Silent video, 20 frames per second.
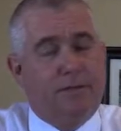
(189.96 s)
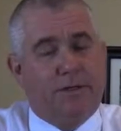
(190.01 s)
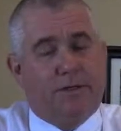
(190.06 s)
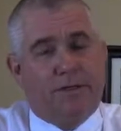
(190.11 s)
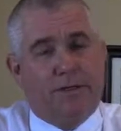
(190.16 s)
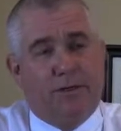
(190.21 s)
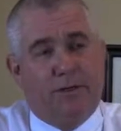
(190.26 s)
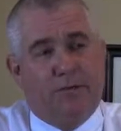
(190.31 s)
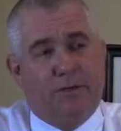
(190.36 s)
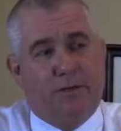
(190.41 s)

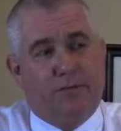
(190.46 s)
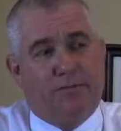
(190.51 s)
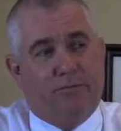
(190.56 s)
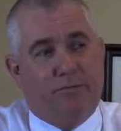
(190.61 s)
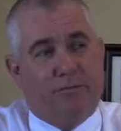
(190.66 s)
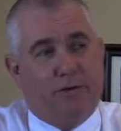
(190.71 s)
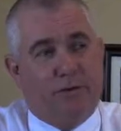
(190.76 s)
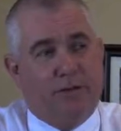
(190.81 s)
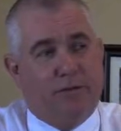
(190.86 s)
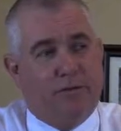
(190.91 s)
But
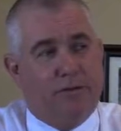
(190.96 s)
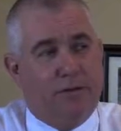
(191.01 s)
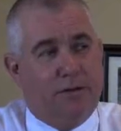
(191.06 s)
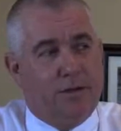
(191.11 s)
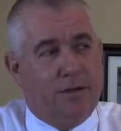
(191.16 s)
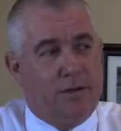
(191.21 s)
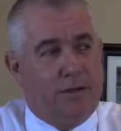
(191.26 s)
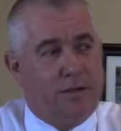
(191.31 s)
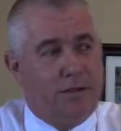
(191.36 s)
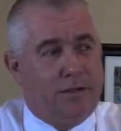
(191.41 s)
we're either
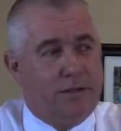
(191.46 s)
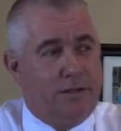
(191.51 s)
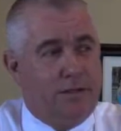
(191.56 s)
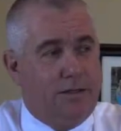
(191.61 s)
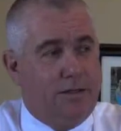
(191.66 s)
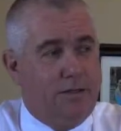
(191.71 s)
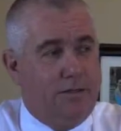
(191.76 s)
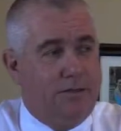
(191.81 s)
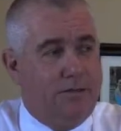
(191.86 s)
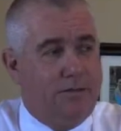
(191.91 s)
looking at
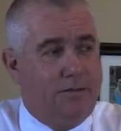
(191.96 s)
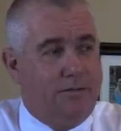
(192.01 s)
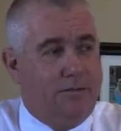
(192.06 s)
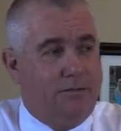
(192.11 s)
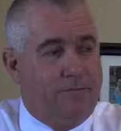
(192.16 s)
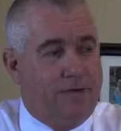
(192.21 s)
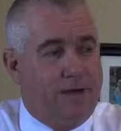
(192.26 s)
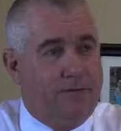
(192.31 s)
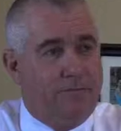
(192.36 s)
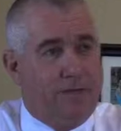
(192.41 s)

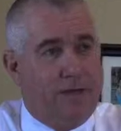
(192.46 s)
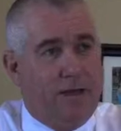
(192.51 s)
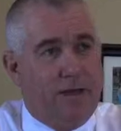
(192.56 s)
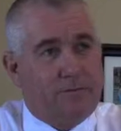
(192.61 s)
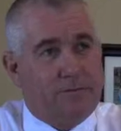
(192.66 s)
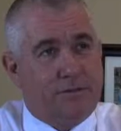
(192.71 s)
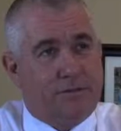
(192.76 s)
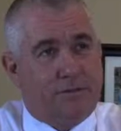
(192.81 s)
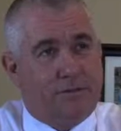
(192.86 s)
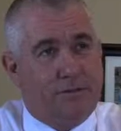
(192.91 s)

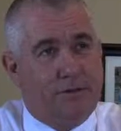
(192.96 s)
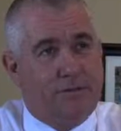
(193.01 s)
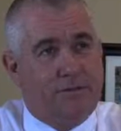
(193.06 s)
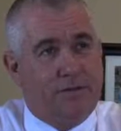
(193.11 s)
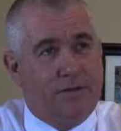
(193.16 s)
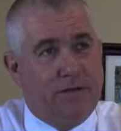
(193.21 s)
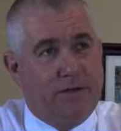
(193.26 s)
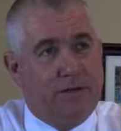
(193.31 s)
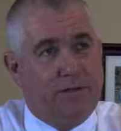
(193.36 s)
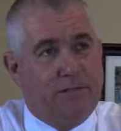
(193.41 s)
5,000 square
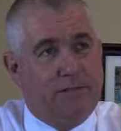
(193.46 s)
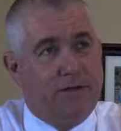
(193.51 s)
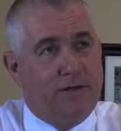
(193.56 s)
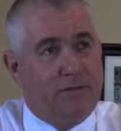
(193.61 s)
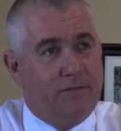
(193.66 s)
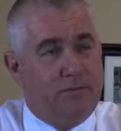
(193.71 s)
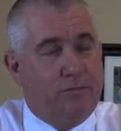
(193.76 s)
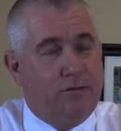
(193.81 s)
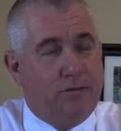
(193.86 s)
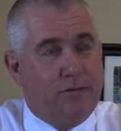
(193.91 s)
feet or
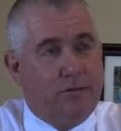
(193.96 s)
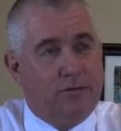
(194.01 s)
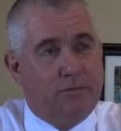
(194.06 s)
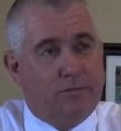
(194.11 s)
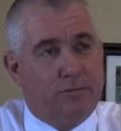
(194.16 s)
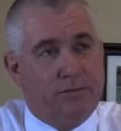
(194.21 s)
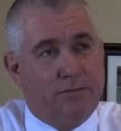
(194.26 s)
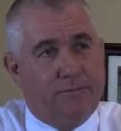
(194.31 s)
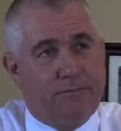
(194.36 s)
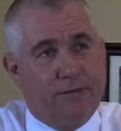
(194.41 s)
5,400
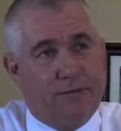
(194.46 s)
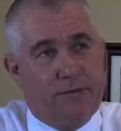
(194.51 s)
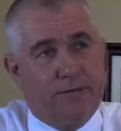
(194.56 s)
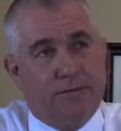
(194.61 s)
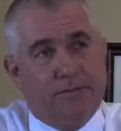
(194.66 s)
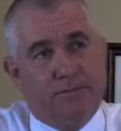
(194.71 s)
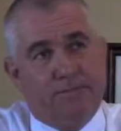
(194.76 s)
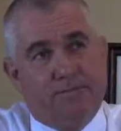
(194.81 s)
square feet.